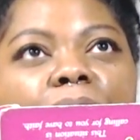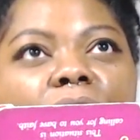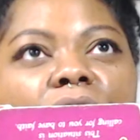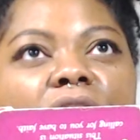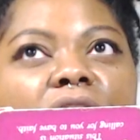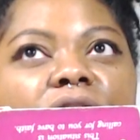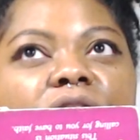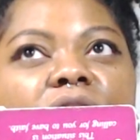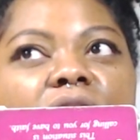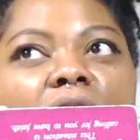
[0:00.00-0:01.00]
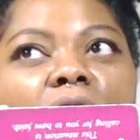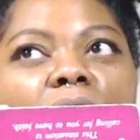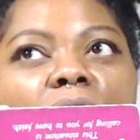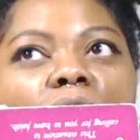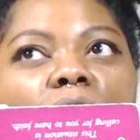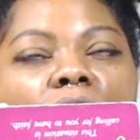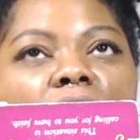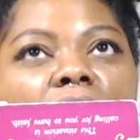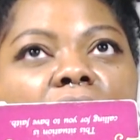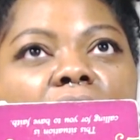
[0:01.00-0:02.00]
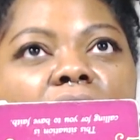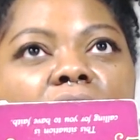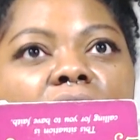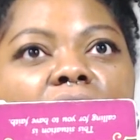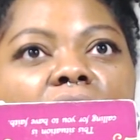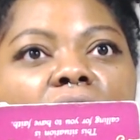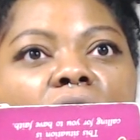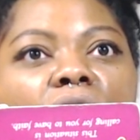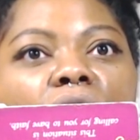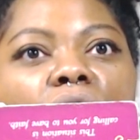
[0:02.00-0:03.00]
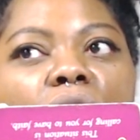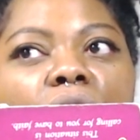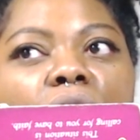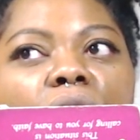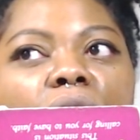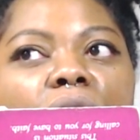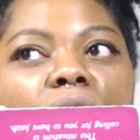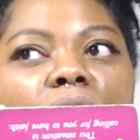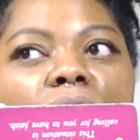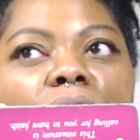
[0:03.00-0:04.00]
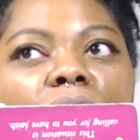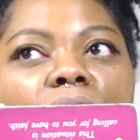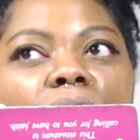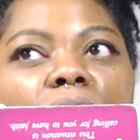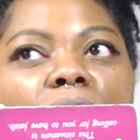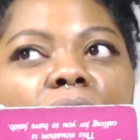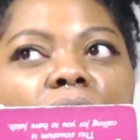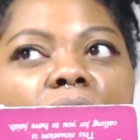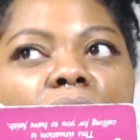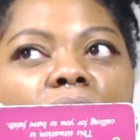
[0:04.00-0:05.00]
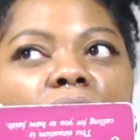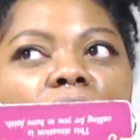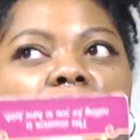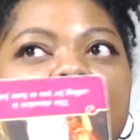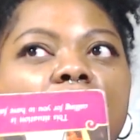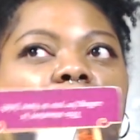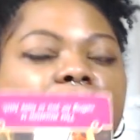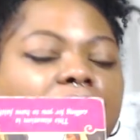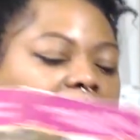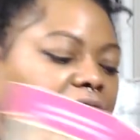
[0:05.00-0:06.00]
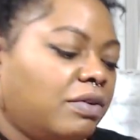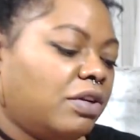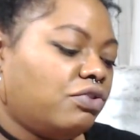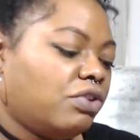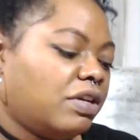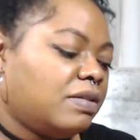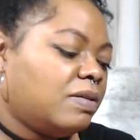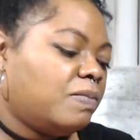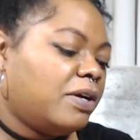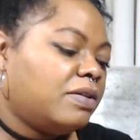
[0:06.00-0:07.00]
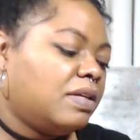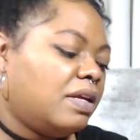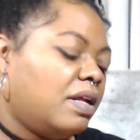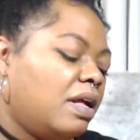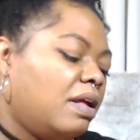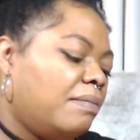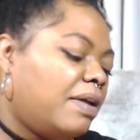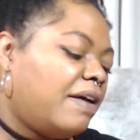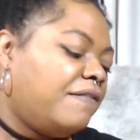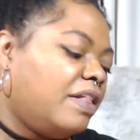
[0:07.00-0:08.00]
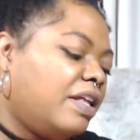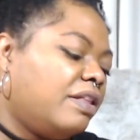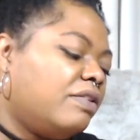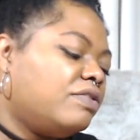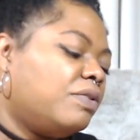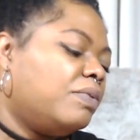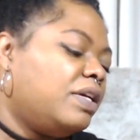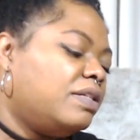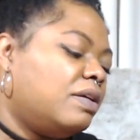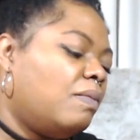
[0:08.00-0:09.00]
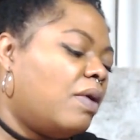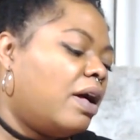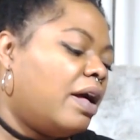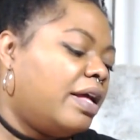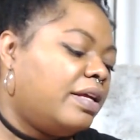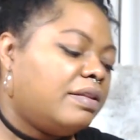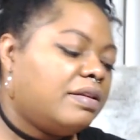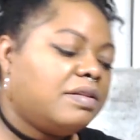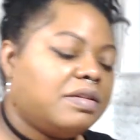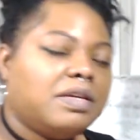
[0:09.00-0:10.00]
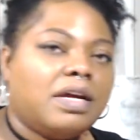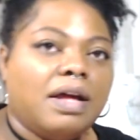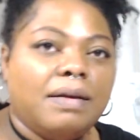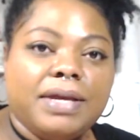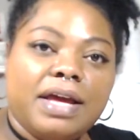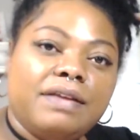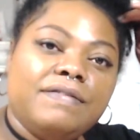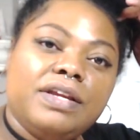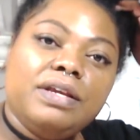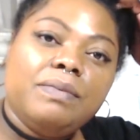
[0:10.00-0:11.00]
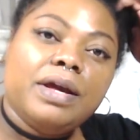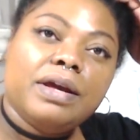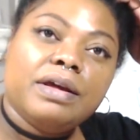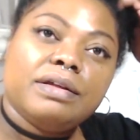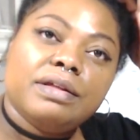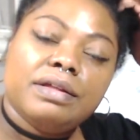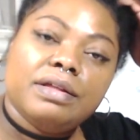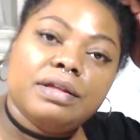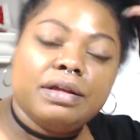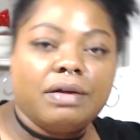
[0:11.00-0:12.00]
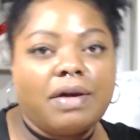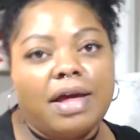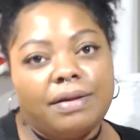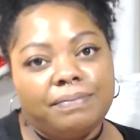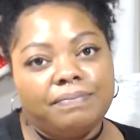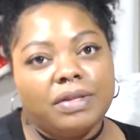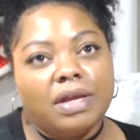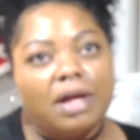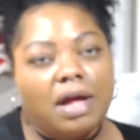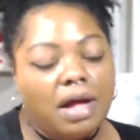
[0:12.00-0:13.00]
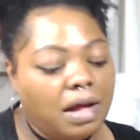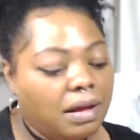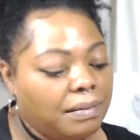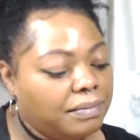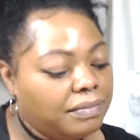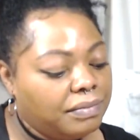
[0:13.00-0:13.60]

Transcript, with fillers: there's someone who you don't feel like you can trust this person. But I feel like there's a reason why. This isn't coming out of anywhere. Okay? Um